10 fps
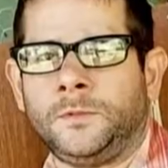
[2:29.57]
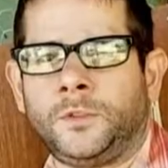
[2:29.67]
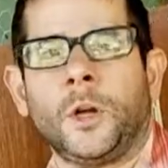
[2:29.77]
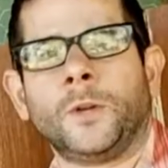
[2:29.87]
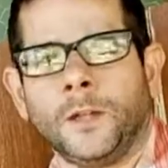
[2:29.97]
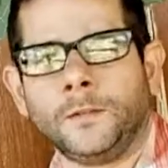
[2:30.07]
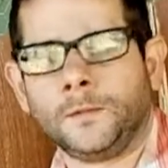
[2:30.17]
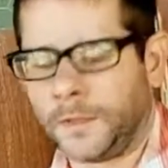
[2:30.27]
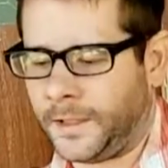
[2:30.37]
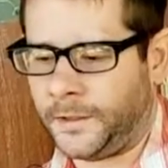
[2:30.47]
choking.
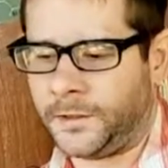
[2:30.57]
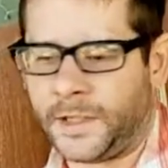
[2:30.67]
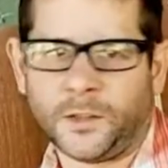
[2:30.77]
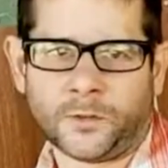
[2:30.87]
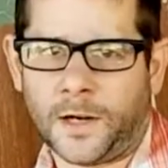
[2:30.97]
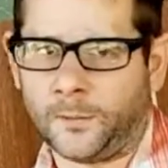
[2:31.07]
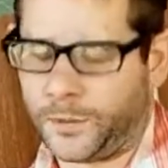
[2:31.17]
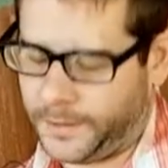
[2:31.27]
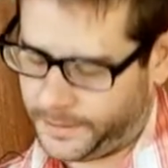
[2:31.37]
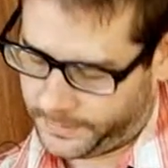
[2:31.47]
They can drown
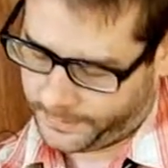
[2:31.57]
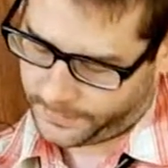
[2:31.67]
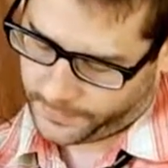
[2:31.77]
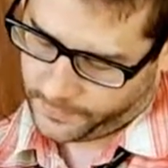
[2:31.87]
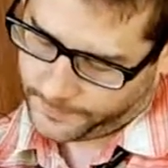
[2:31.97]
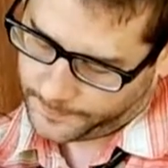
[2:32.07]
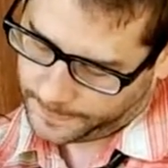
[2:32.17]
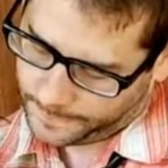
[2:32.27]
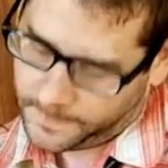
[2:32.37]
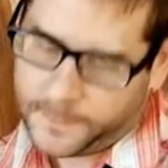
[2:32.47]
pretty easily. So
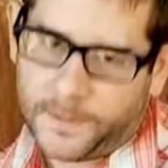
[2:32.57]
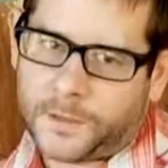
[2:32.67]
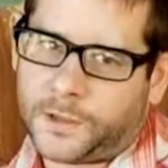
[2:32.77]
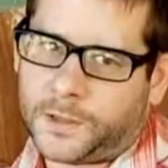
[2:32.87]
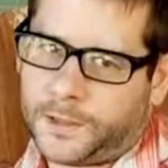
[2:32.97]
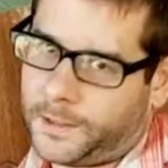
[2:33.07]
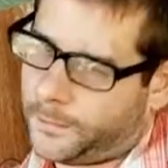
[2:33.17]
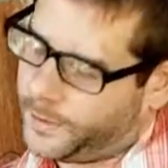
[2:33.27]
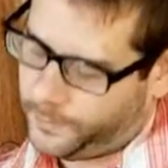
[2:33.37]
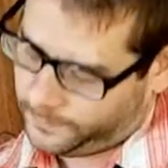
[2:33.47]
here
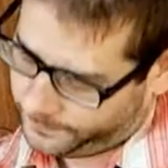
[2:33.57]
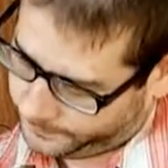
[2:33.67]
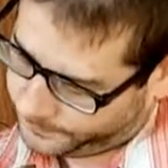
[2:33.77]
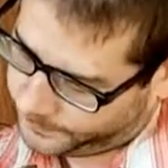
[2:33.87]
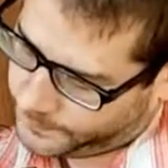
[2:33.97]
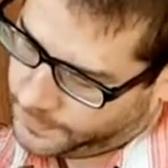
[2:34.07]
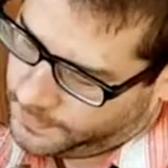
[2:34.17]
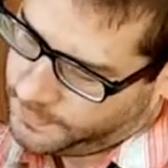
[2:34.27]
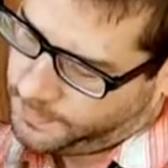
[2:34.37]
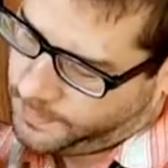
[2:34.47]
we go.
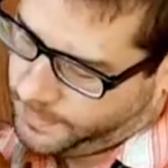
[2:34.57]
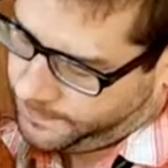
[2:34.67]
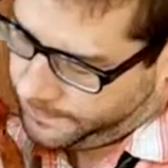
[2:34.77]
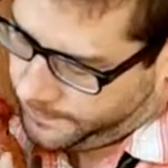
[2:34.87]
All right,